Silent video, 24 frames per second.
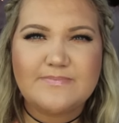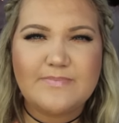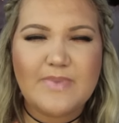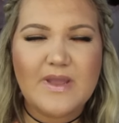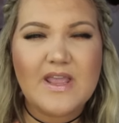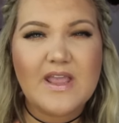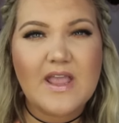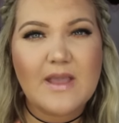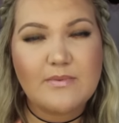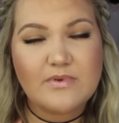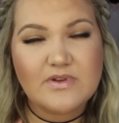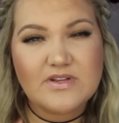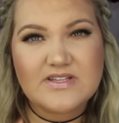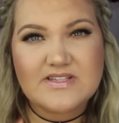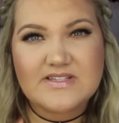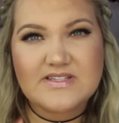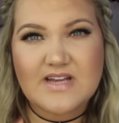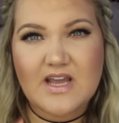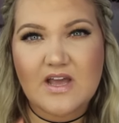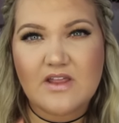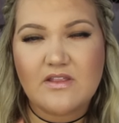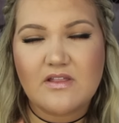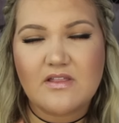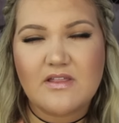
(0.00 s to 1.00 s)
being able to
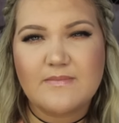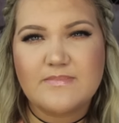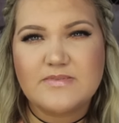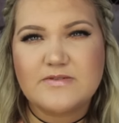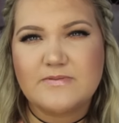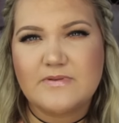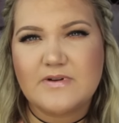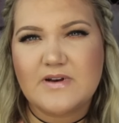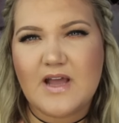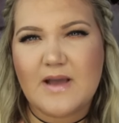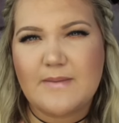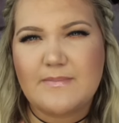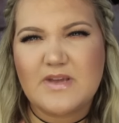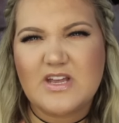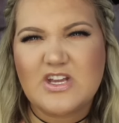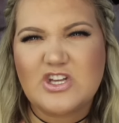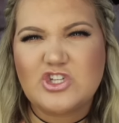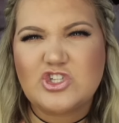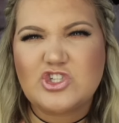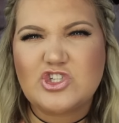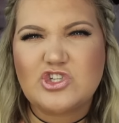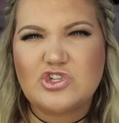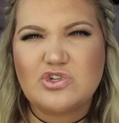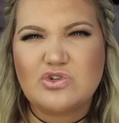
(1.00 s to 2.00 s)
stay on the lips but not
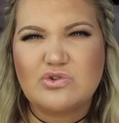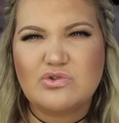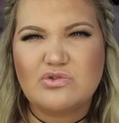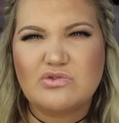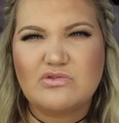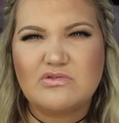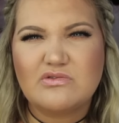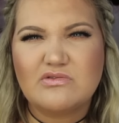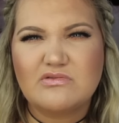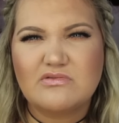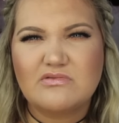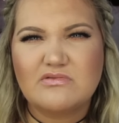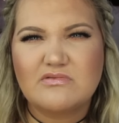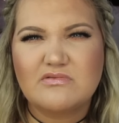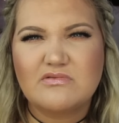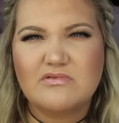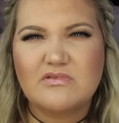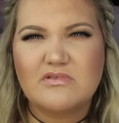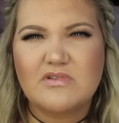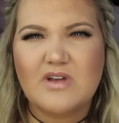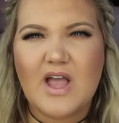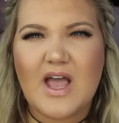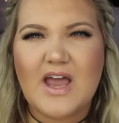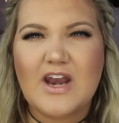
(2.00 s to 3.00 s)
being too
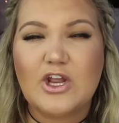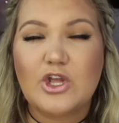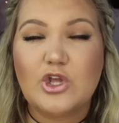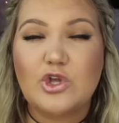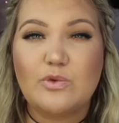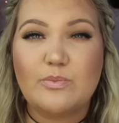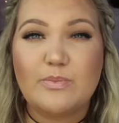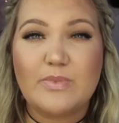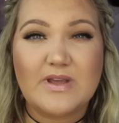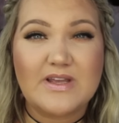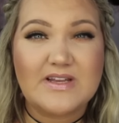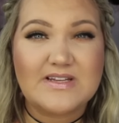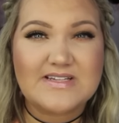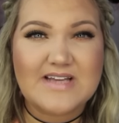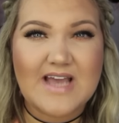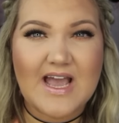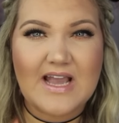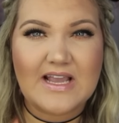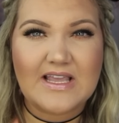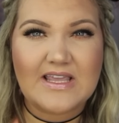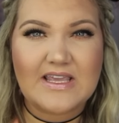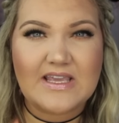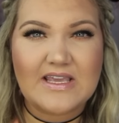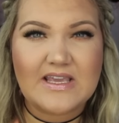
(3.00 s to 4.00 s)
kind of goopy and
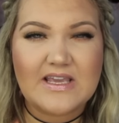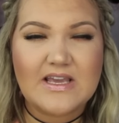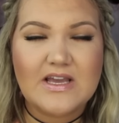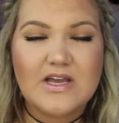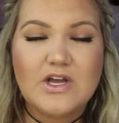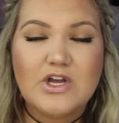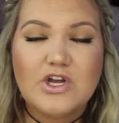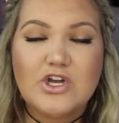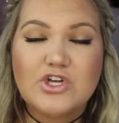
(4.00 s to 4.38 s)
tacky.